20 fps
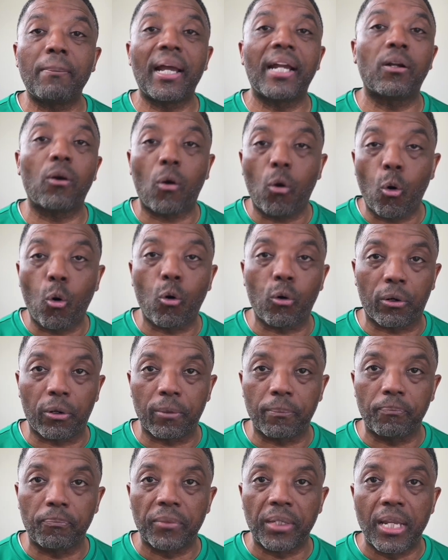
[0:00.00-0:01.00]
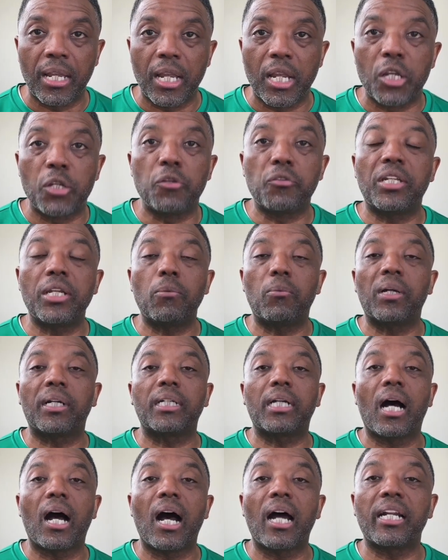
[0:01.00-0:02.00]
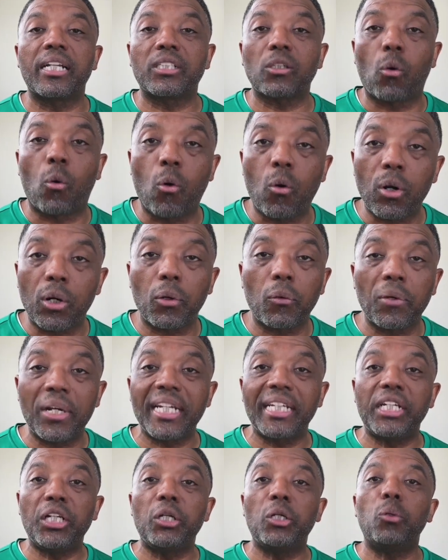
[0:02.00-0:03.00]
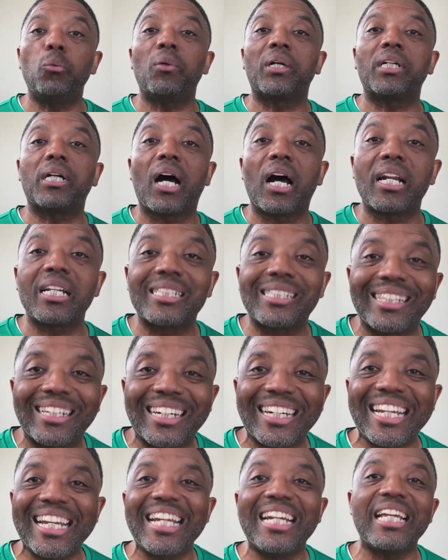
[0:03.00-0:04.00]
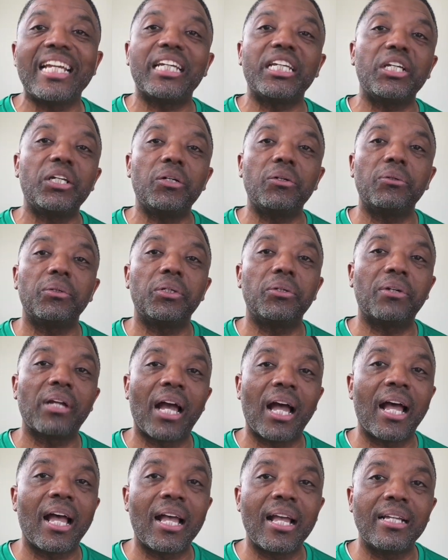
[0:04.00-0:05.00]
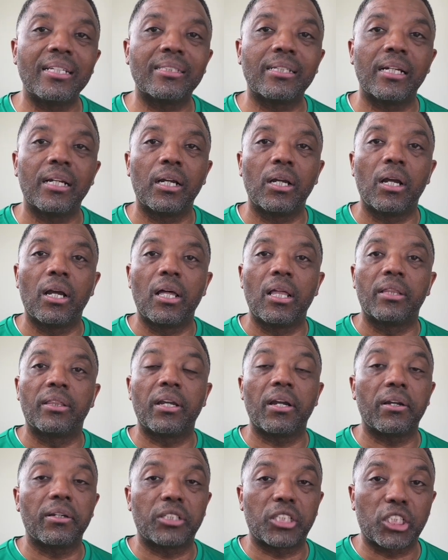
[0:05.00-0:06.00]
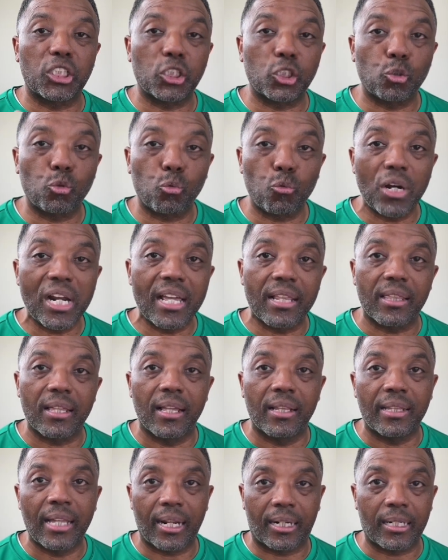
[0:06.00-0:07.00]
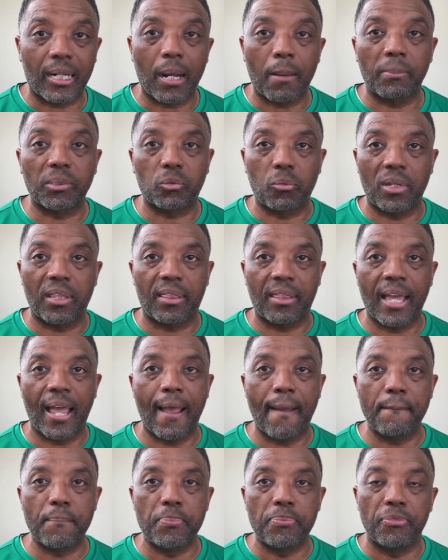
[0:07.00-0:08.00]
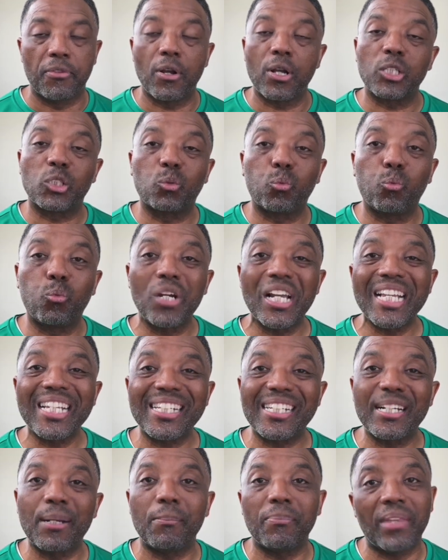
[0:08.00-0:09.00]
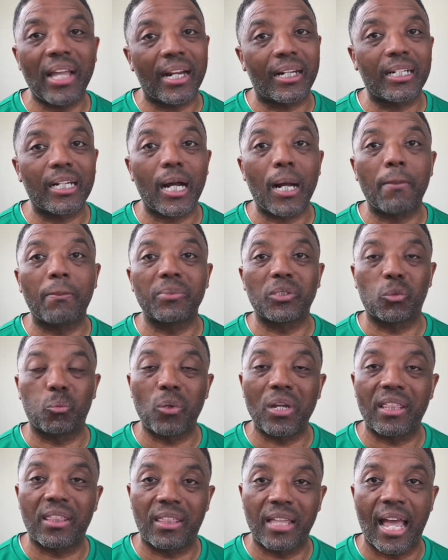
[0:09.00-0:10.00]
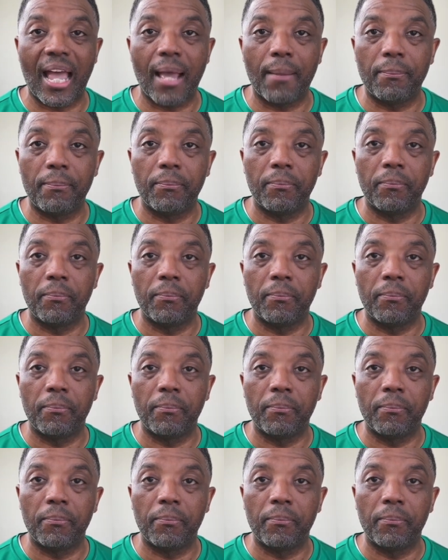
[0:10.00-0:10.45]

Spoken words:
man are ordered. You see, when God is ordering you, when God is leading you, you guys, there's strength that comes with that. There's wisdom that comes with that,